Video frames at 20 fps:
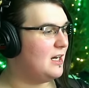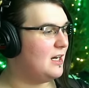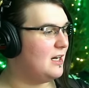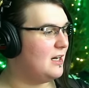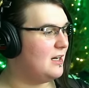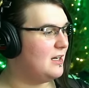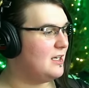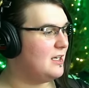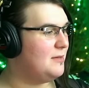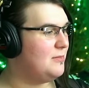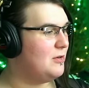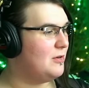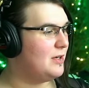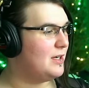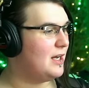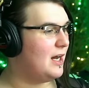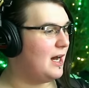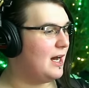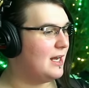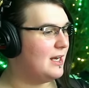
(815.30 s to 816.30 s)
uh,
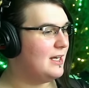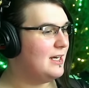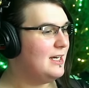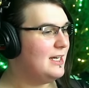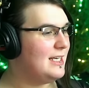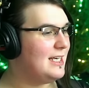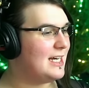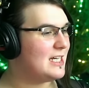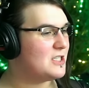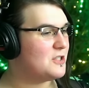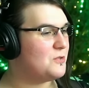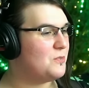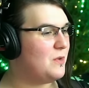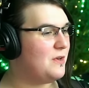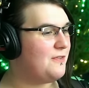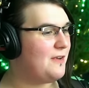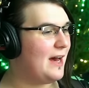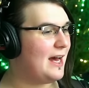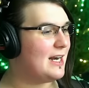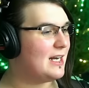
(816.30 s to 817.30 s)
Emu Anon. Yes,
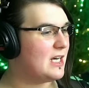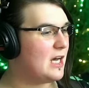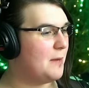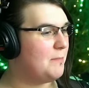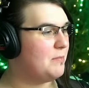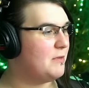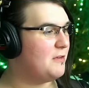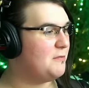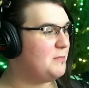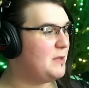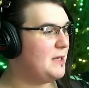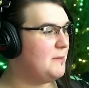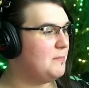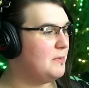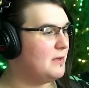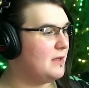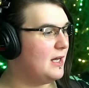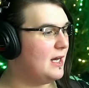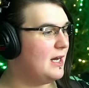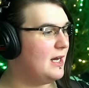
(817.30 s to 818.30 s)
we've had a couple of
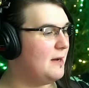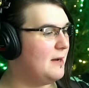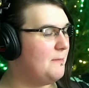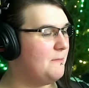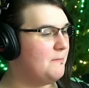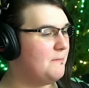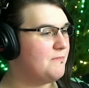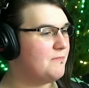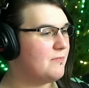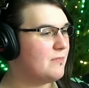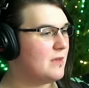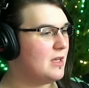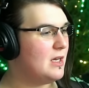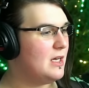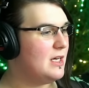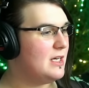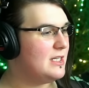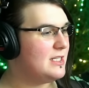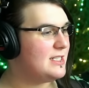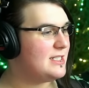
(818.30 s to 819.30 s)
people um,
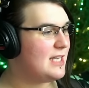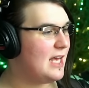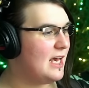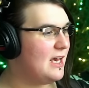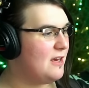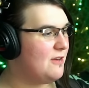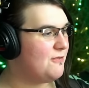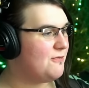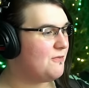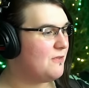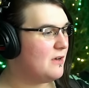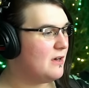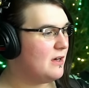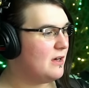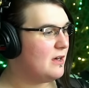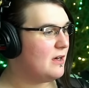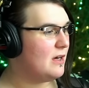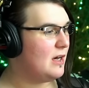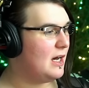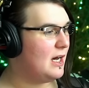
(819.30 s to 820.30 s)
save,
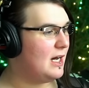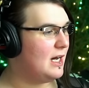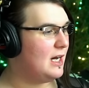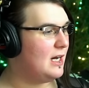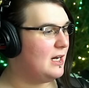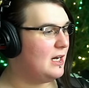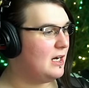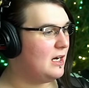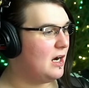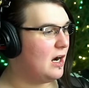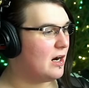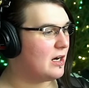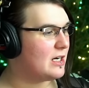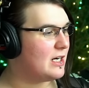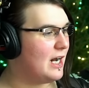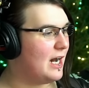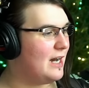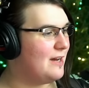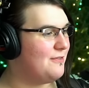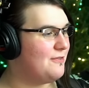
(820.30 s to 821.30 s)
uh, uh,
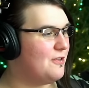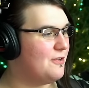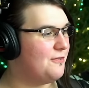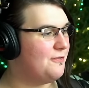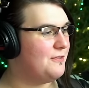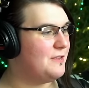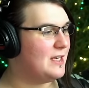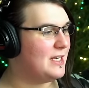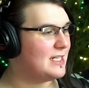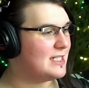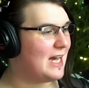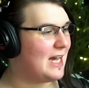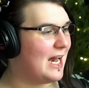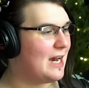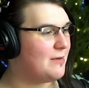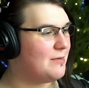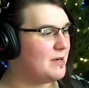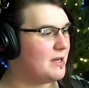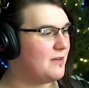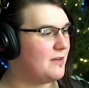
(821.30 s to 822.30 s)
archive the, the
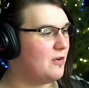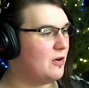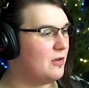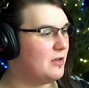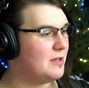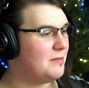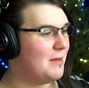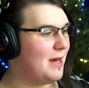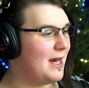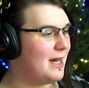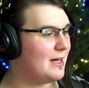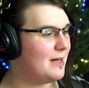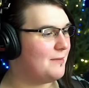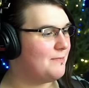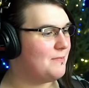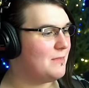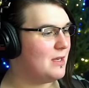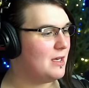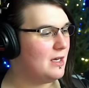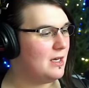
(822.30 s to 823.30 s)
entirety of Holy
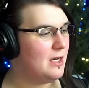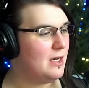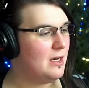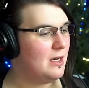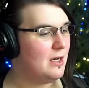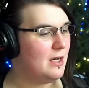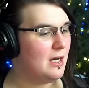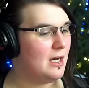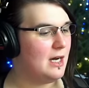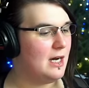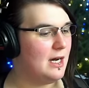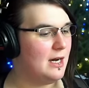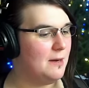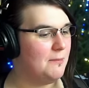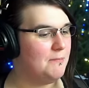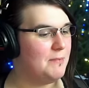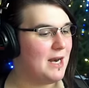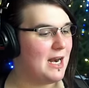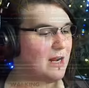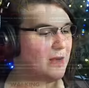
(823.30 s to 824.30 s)
Mac. Um,